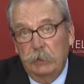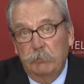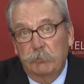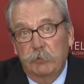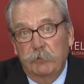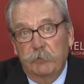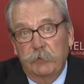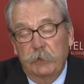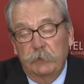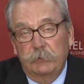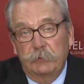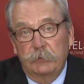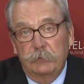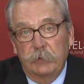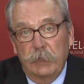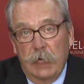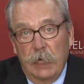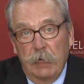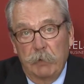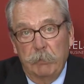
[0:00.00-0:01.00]
Professor
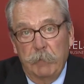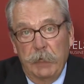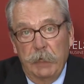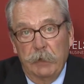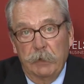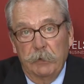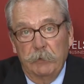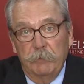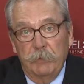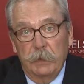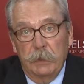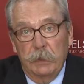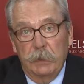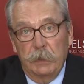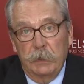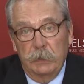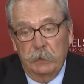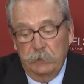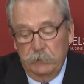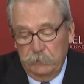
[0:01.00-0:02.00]
Don Mayer
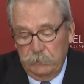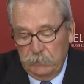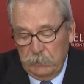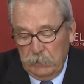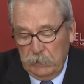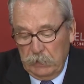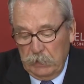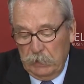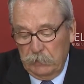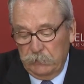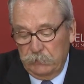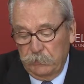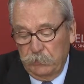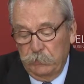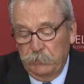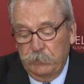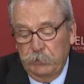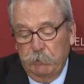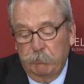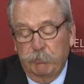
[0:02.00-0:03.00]
is
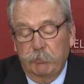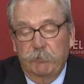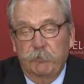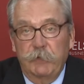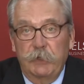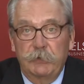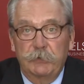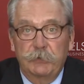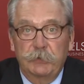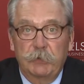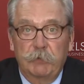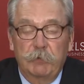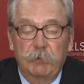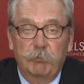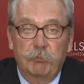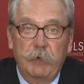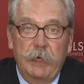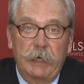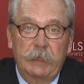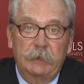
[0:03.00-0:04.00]
Associate Professor of the
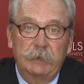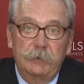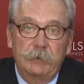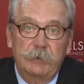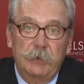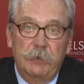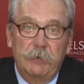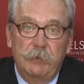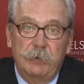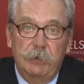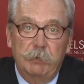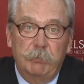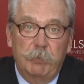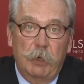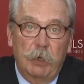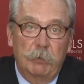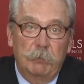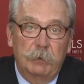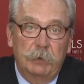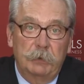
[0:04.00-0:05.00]
Practice in the
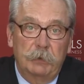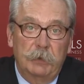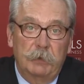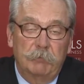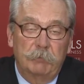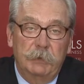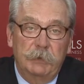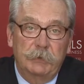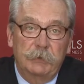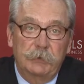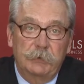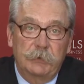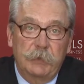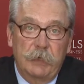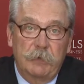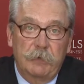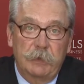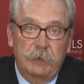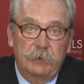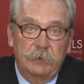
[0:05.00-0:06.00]
Department of Business
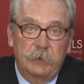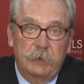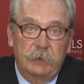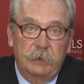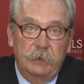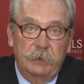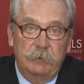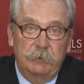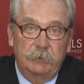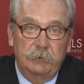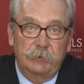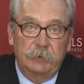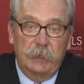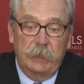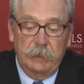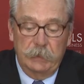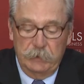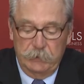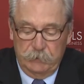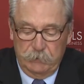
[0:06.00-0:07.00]
Ethics and Legal
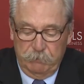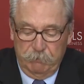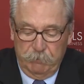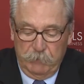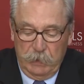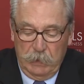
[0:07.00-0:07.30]
Studies.